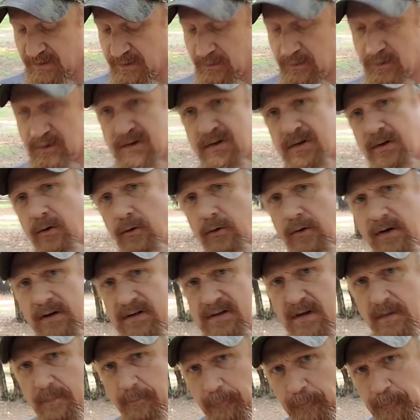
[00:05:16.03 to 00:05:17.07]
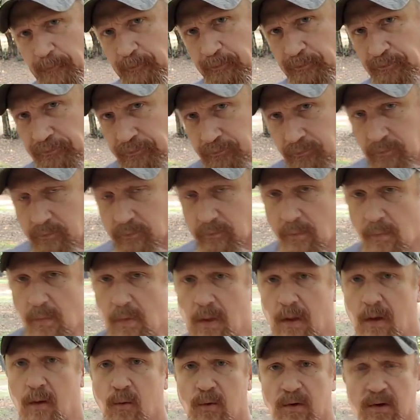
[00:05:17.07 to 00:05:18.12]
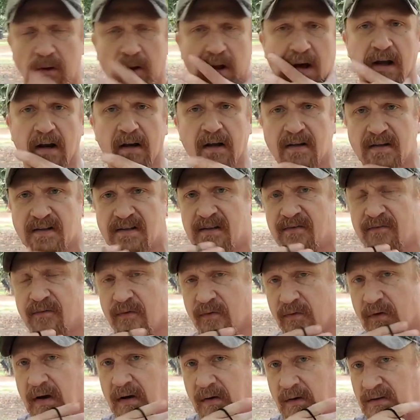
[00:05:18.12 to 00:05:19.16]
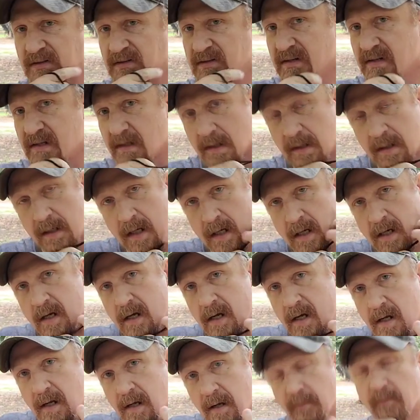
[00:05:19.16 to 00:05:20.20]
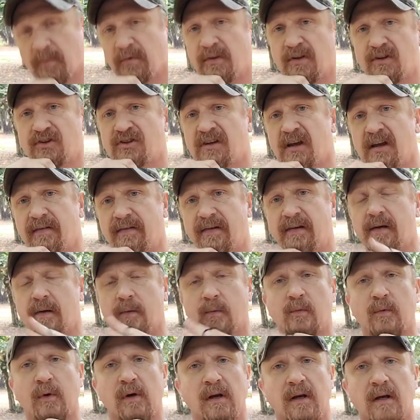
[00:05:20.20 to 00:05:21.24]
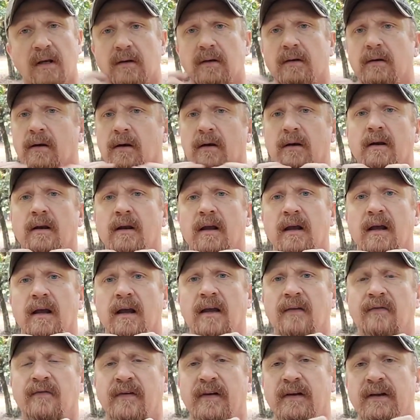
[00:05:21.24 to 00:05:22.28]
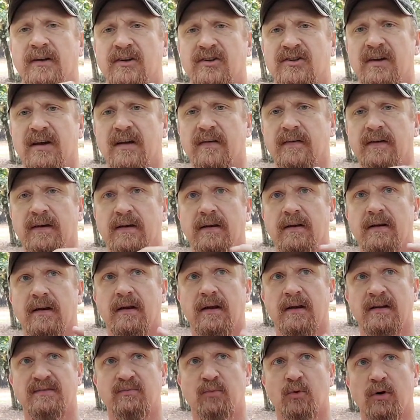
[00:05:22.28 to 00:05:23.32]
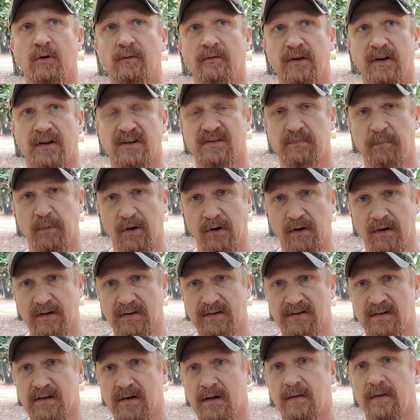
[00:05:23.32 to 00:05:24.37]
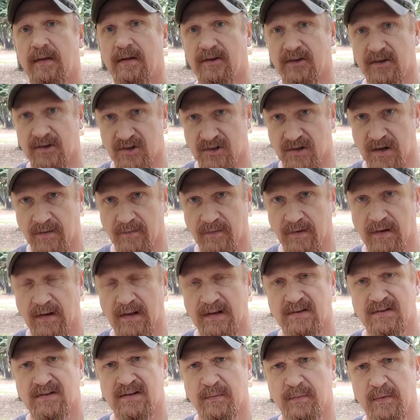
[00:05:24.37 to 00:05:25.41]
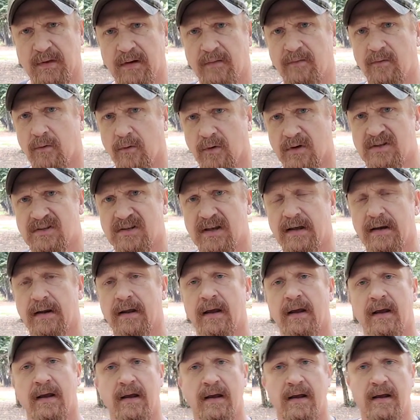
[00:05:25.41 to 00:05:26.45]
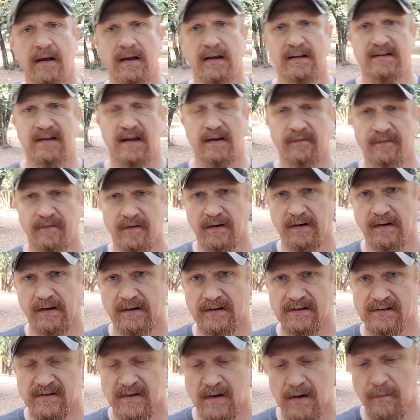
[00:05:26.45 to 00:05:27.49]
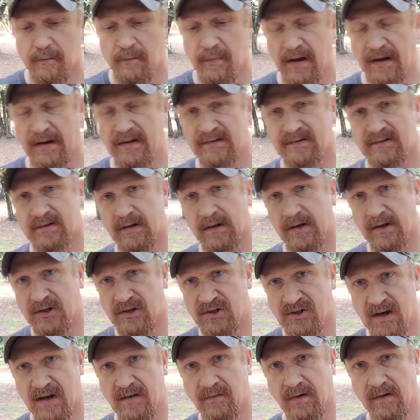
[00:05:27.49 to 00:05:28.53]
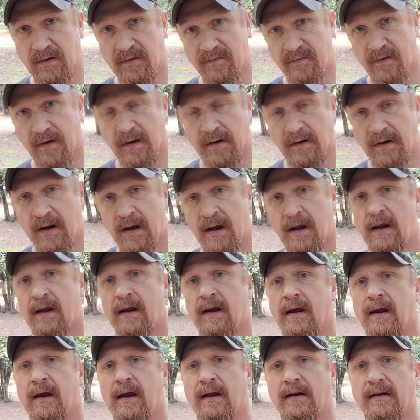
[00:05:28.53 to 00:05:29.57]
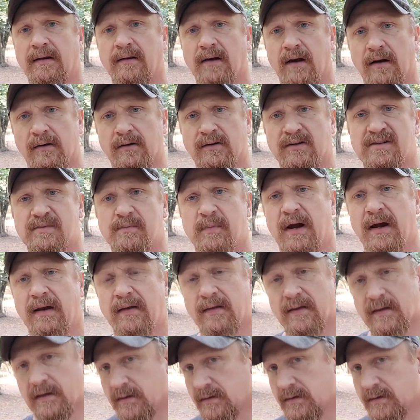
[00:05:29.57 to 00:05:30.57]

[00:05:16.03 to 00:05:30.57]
do stories with a lot of his different fragrances. And shaving, at Phoenix Shaving, it's more of an experience than just shaving. That's something I've always said, is that Phoenix makes shaving fun. And Douglas Smythe